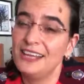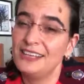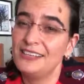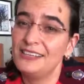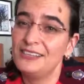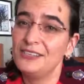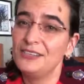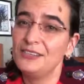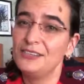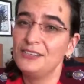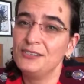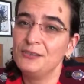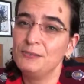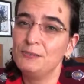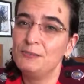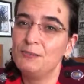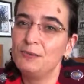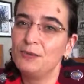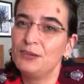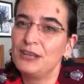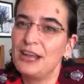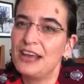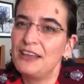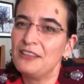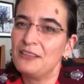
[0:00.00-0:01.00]
you
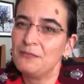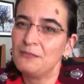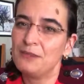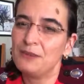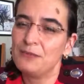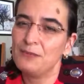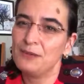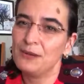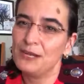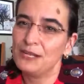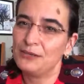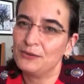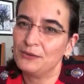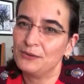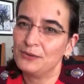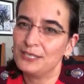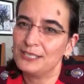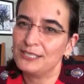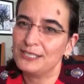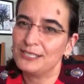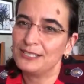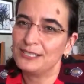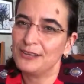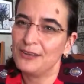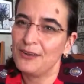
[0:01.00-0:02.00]
put other people at
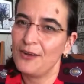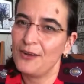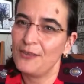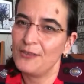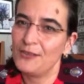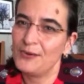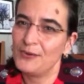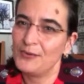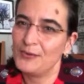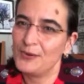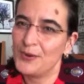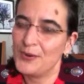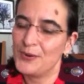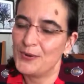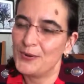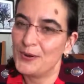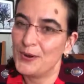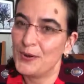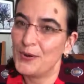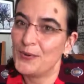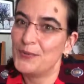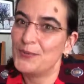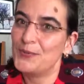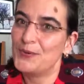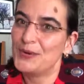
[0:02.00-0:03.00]
risk on the road
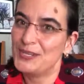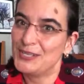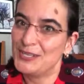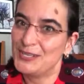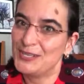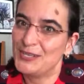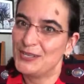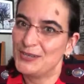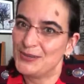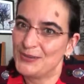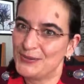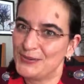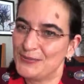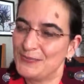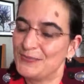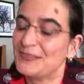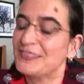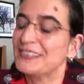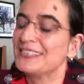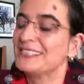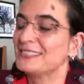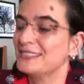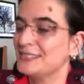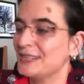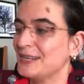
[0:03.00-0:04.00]
with you.
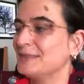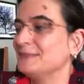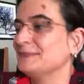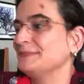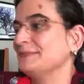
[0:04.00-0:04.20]
So